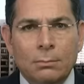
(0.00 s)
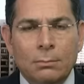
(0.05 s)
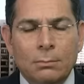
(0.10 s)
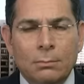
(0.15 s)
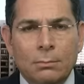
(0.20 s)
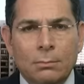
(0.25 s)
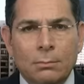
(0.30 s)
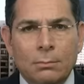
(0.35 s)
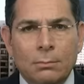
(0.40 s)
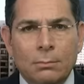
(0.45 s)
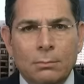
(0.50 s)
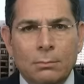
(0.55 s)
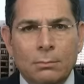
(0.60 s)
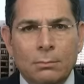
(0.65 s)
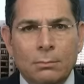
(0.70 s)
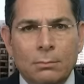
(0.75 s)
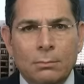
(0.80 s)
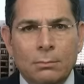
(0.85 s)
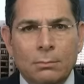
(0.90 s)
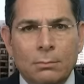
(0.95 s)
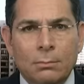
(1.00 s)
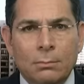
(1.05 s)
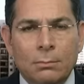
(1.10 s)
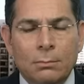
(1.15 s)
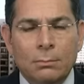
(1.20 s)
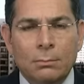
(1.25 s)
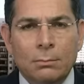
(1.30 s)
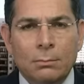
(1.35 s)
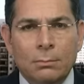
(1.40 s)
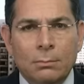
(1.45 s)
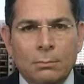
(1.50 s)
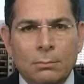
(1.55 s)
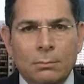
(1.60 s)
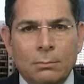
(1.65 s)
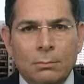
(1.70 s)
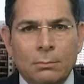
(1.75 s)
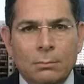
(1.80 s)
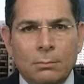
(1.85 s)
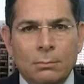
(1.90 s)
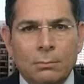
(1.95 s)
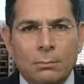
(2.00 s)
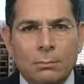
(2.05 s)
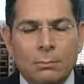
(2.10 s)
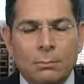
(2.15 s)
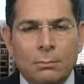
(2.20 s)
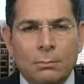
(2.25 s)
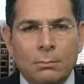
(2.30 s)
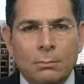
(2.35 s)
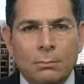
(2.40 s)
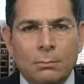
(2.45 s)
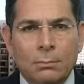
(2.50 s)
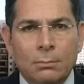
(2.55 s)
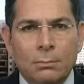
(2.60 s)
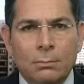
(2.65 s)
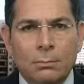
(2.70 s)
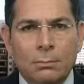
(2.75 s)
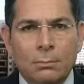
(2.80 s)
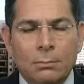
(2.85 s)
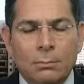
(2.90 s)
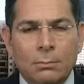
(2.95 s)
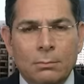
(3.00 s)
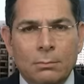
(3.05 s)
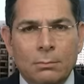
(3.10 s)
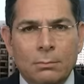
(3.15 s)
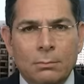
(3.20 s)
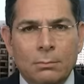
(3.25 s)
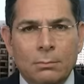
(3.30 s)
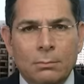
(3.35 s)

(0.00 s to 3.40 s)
No words are spoken by the person on screen.